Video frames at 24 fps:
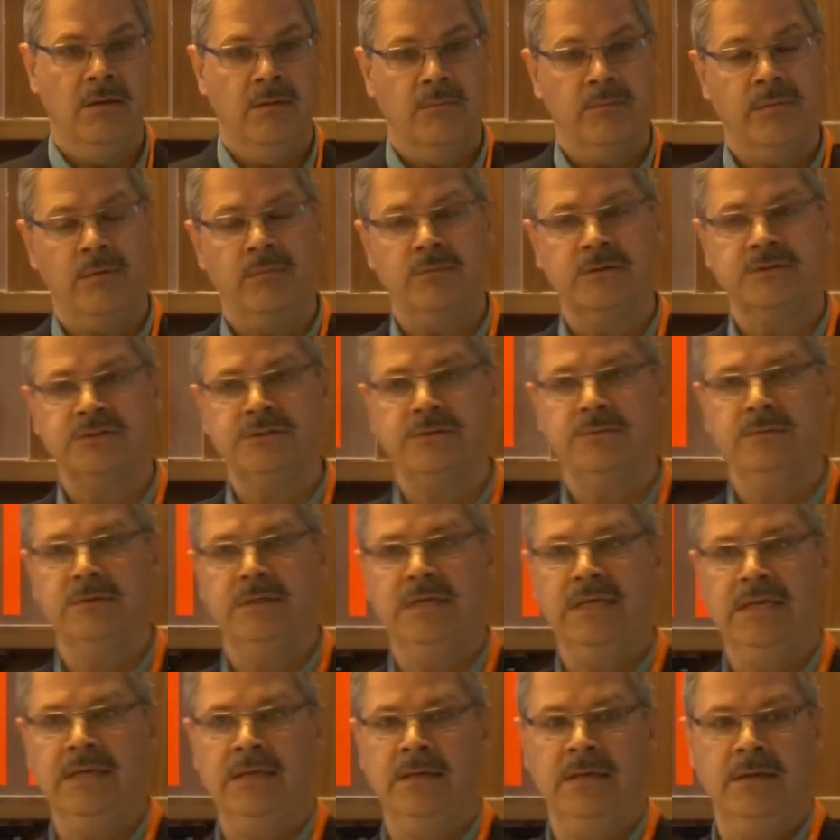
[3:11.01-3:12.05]
but what you
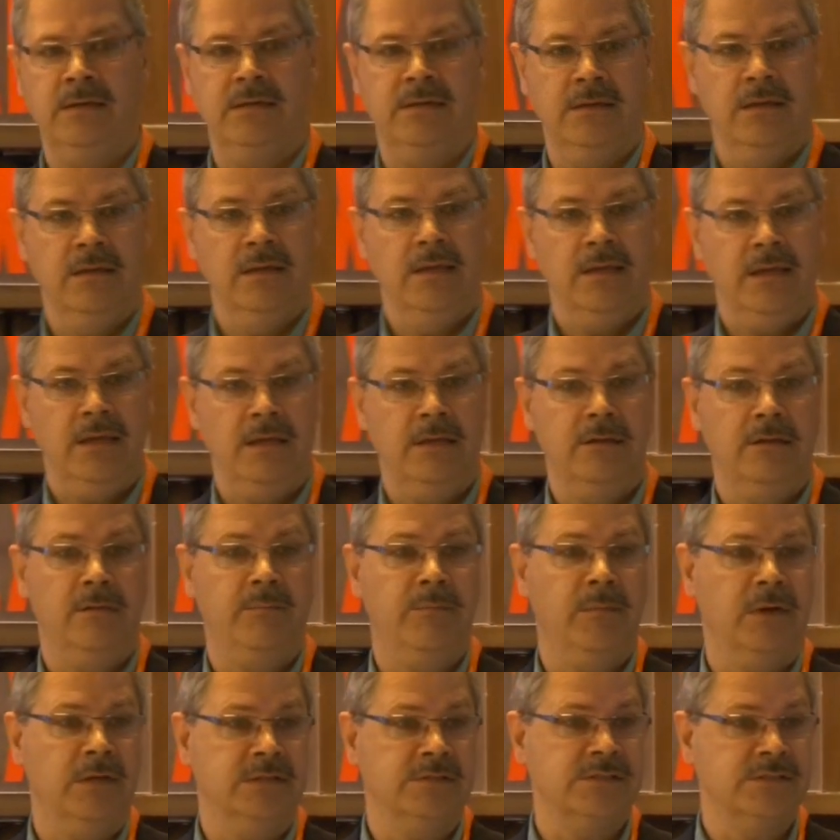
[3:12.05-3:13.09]
need in the
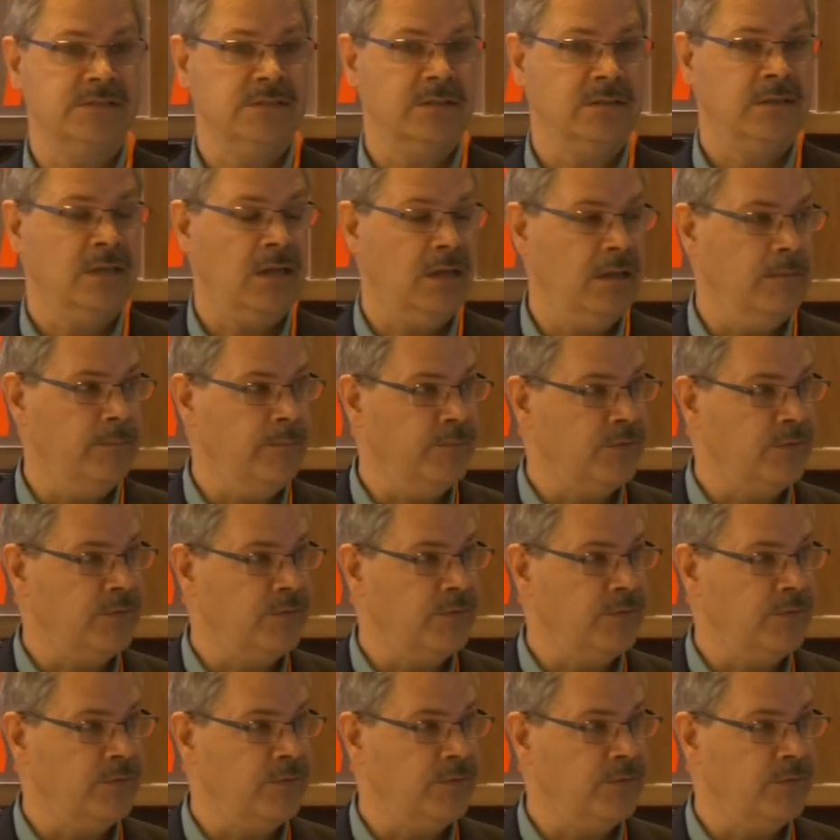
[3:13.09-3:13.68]
months to come.